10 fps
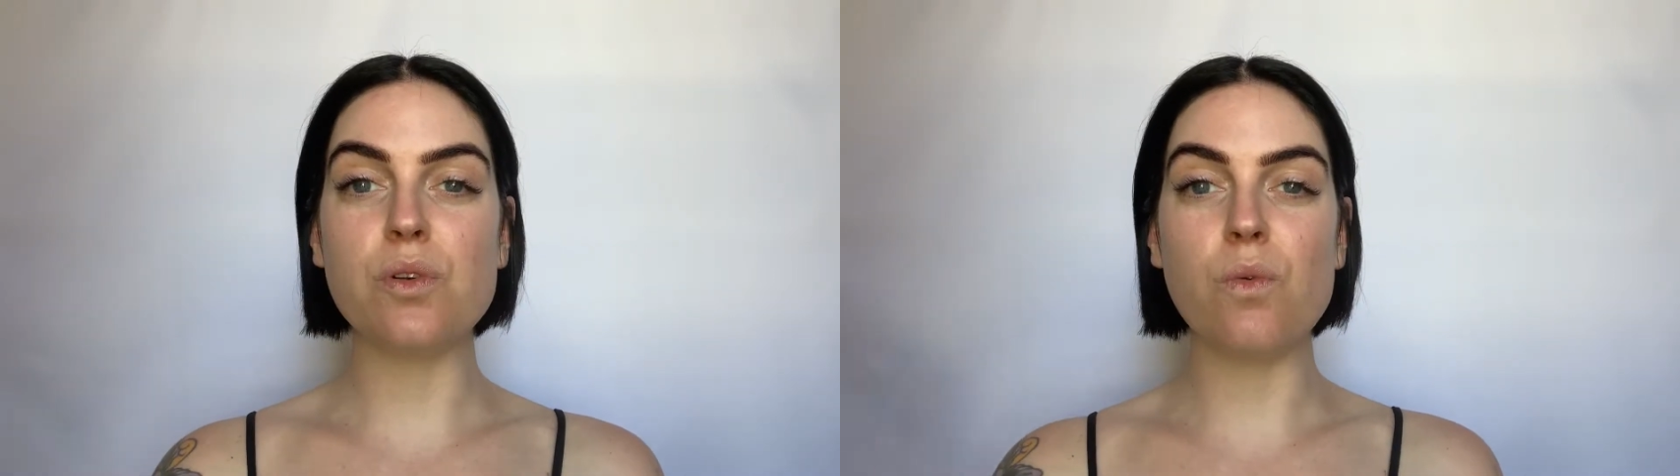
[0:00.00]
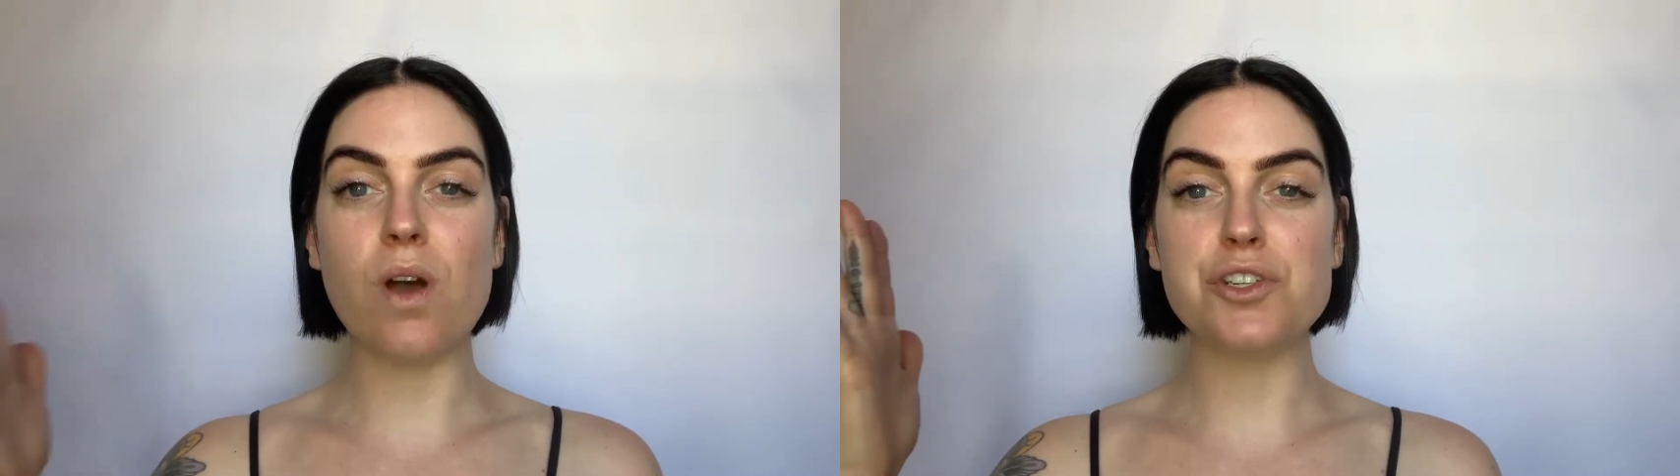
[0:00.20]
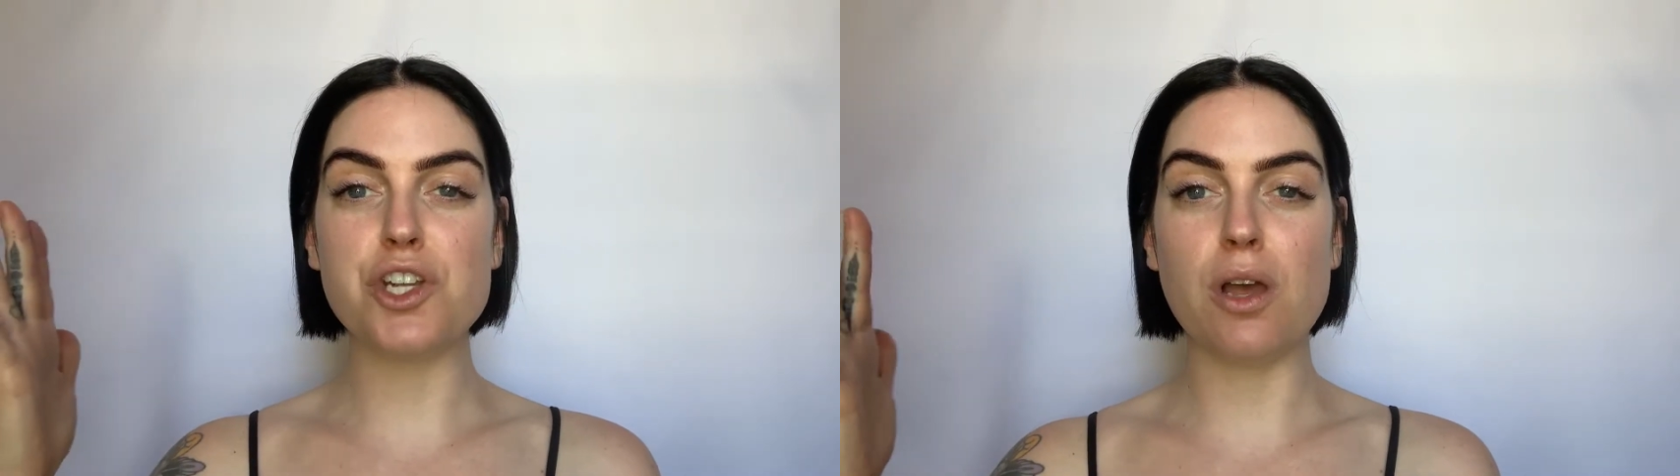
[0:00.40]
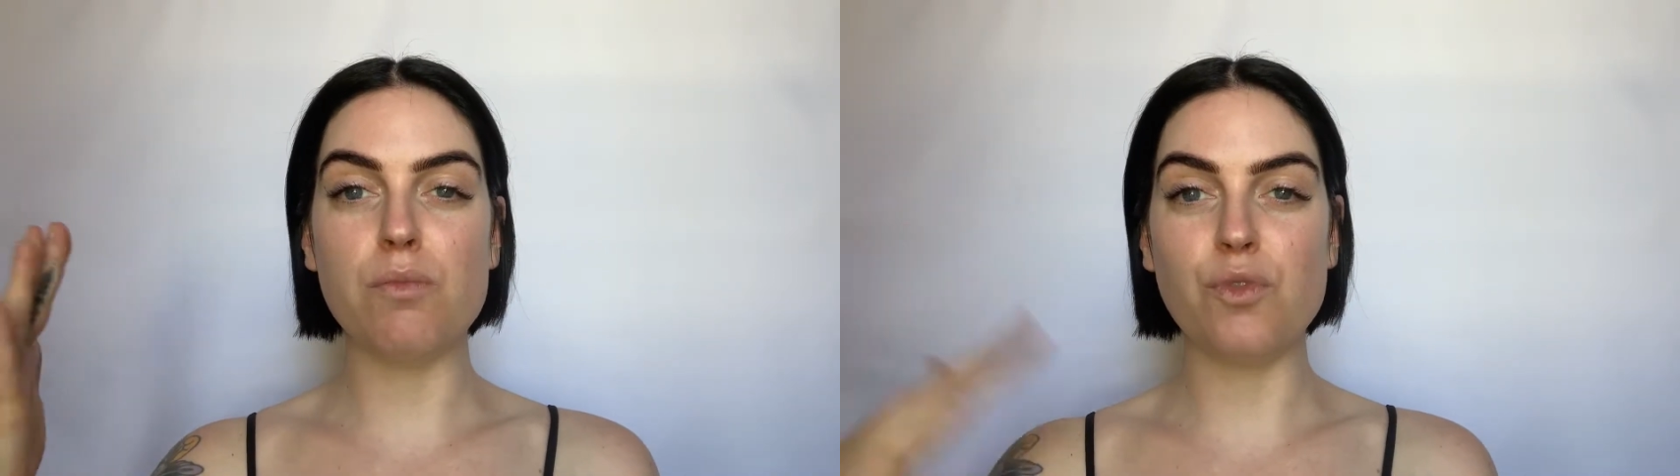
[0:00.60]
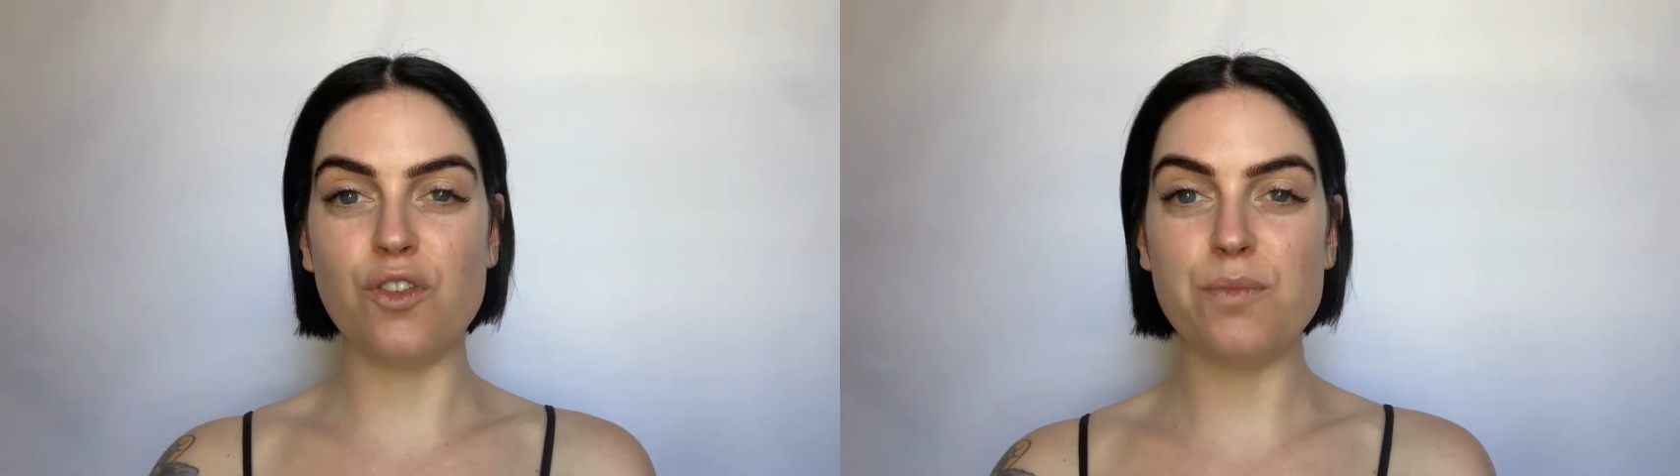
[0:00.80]
gua sha
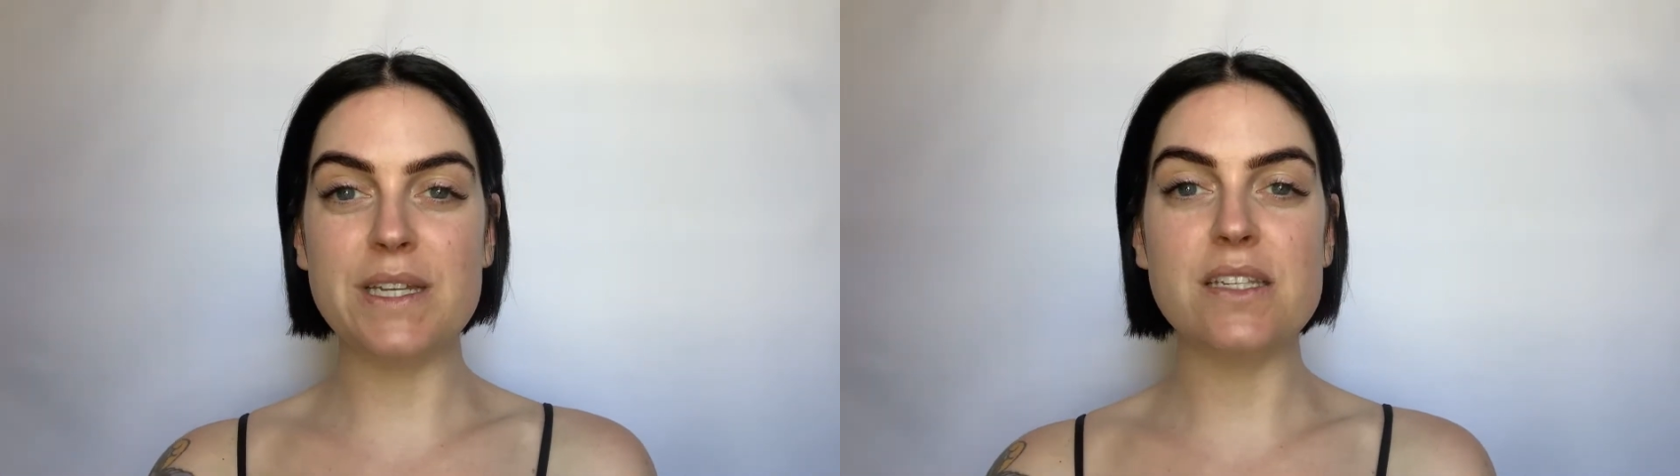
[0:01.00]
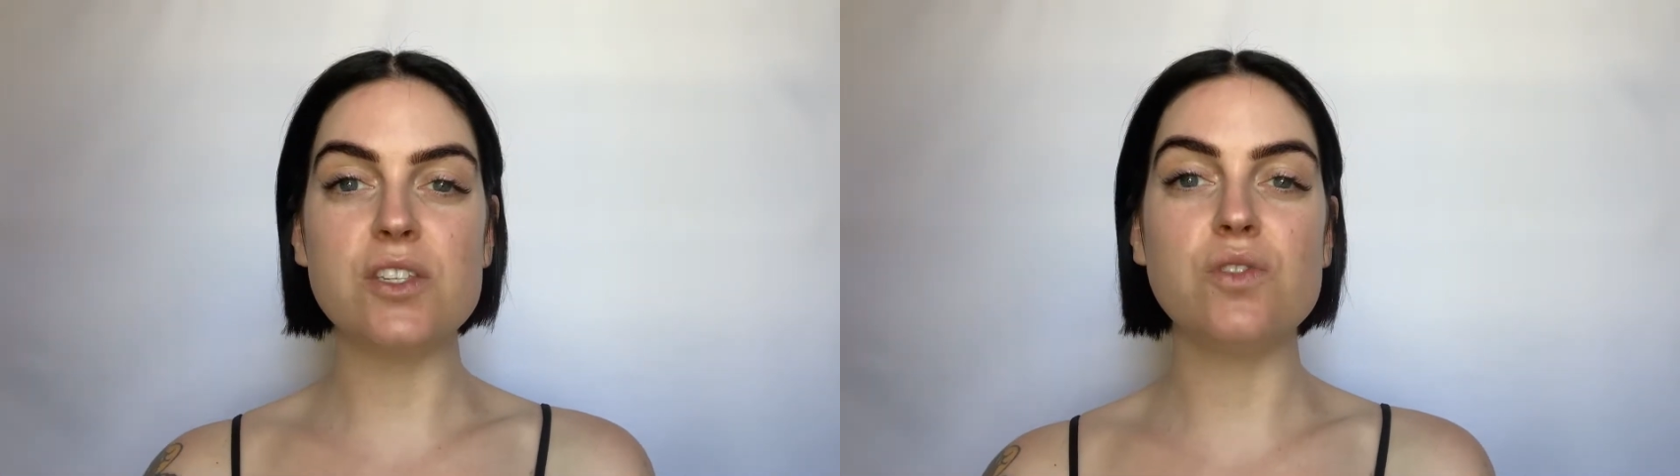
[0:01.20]
movements,